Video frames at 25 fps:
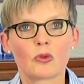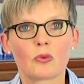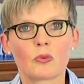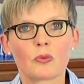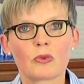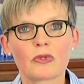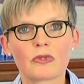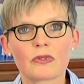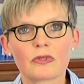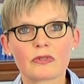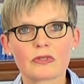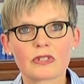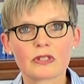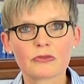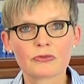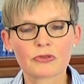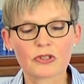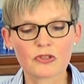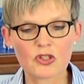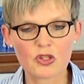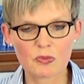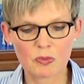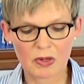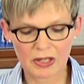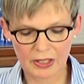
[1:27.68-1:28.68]
with
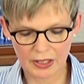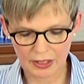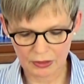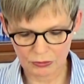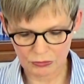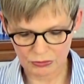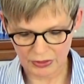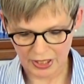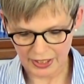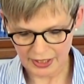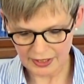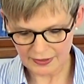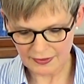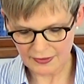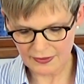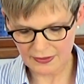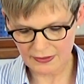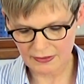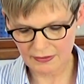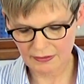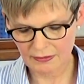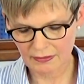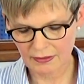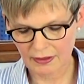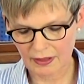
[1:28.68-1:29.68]
different speaking
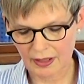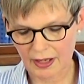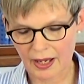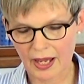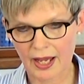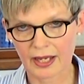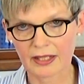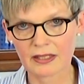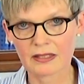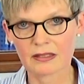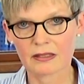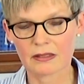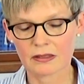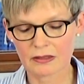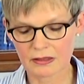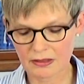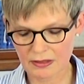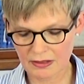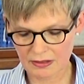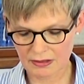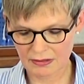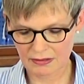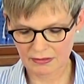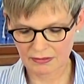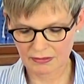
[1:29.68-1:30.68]
rates,
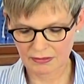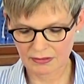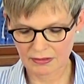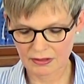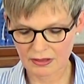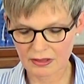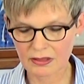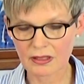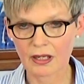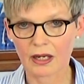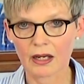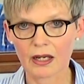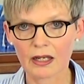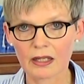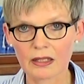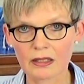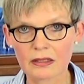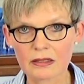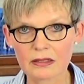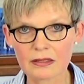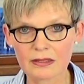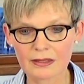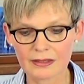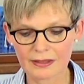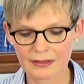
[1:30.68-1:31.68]
accents,
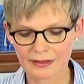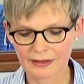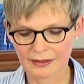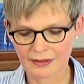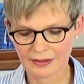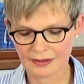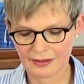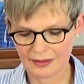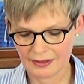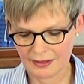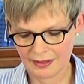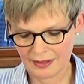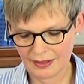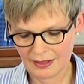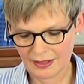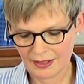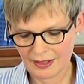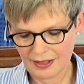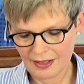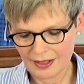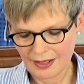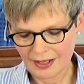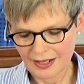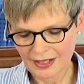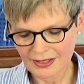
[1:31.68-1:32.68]
styles,
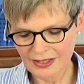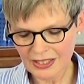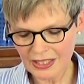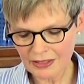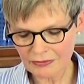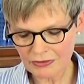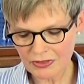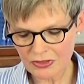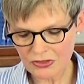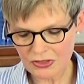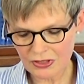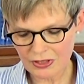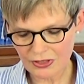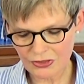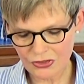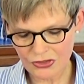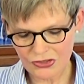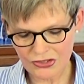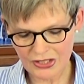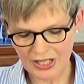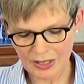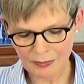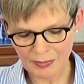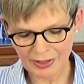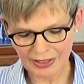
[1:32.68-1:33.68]
and even such
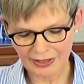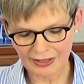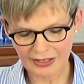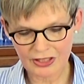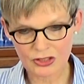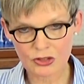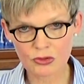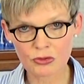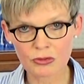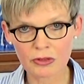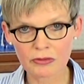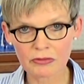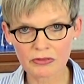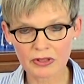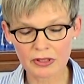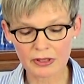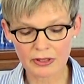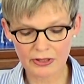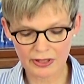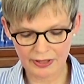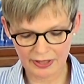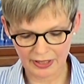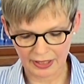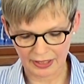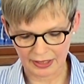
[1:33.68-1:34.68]
seemingly
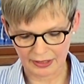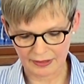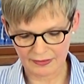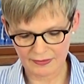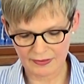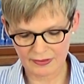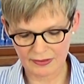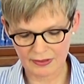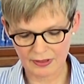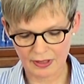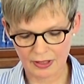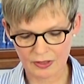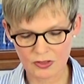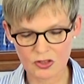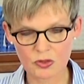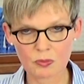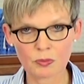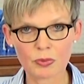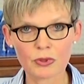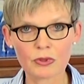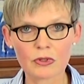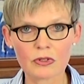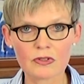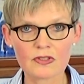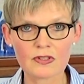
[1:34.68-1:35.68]
trivial things as
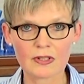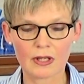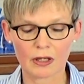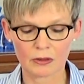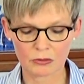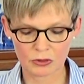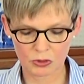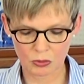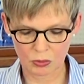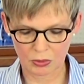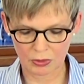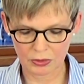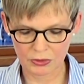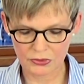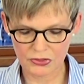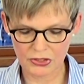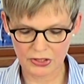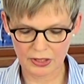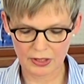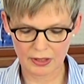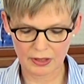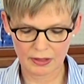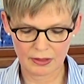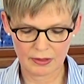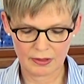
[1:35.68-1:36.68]
poor sound
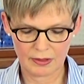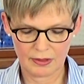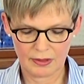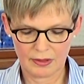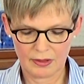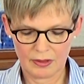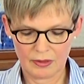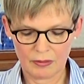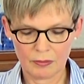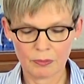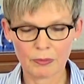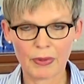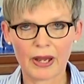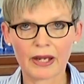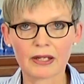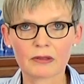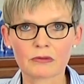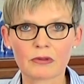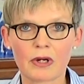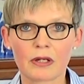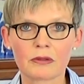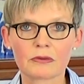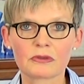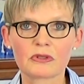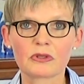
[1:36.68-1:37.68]
quality,
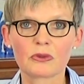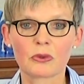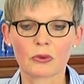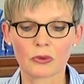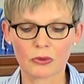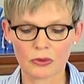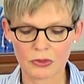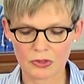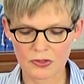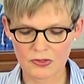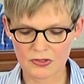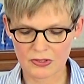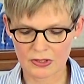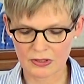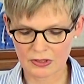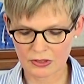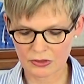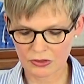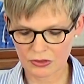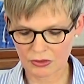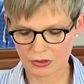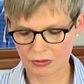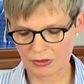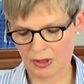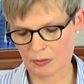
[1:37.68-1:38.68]
background noise and
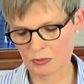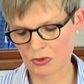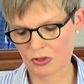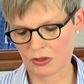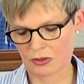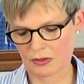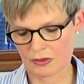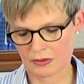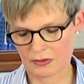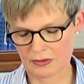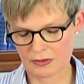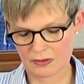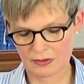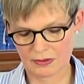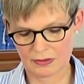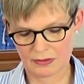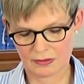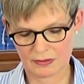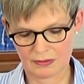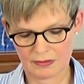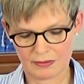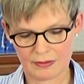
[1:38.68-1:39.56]
interruptions,